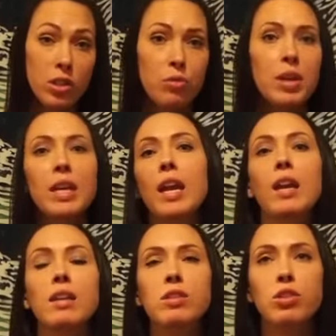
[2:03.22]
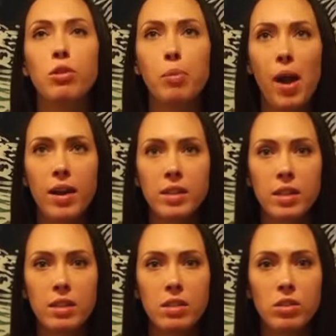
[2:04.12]
3 days you
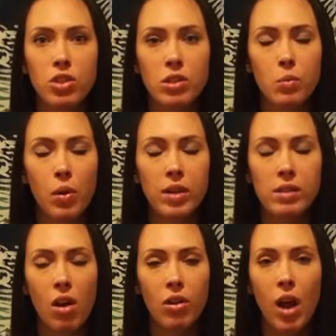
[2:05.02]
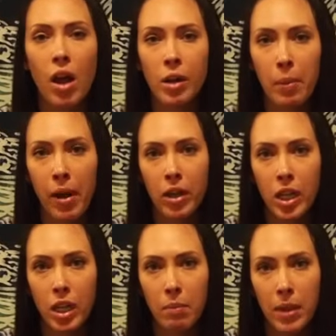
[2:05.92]
practice just what is called
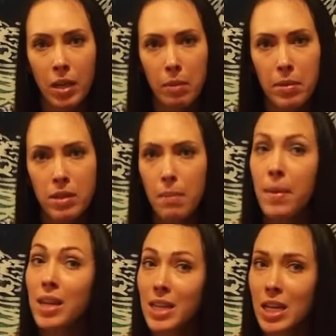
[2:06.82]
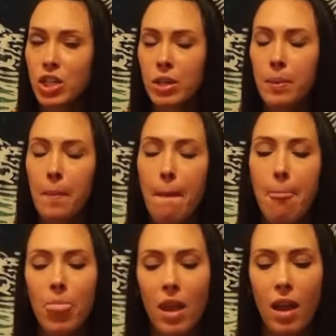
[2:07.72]
Anapana meditation.
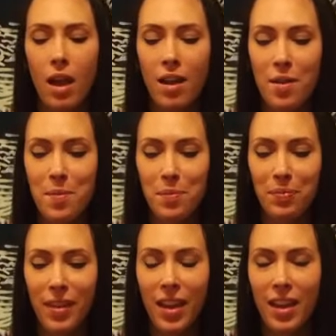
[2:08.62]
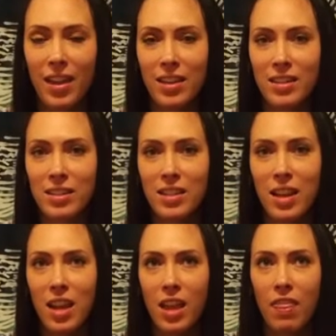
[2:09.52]
And
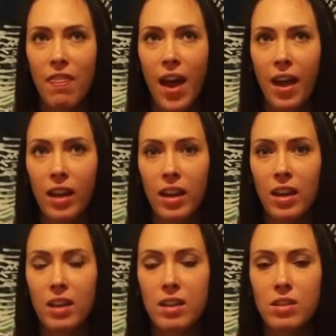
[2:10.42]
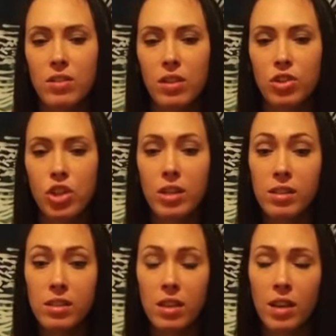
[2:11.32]
that is
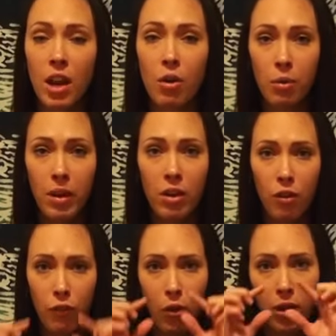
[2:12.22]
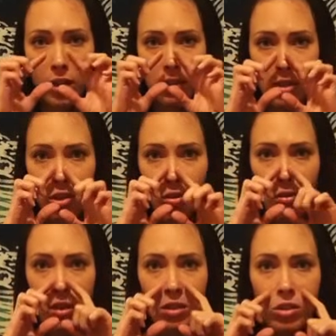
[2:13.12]
just narrowing your focus to
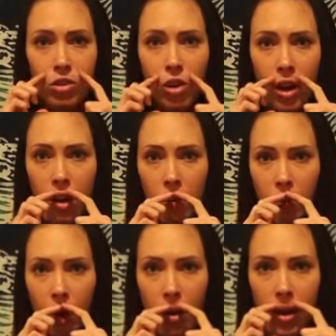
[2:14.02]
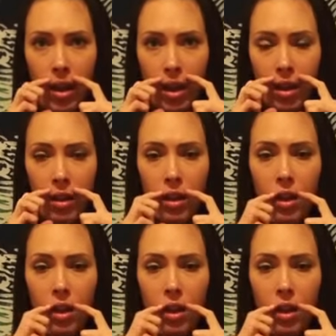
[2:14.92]
this triangular area,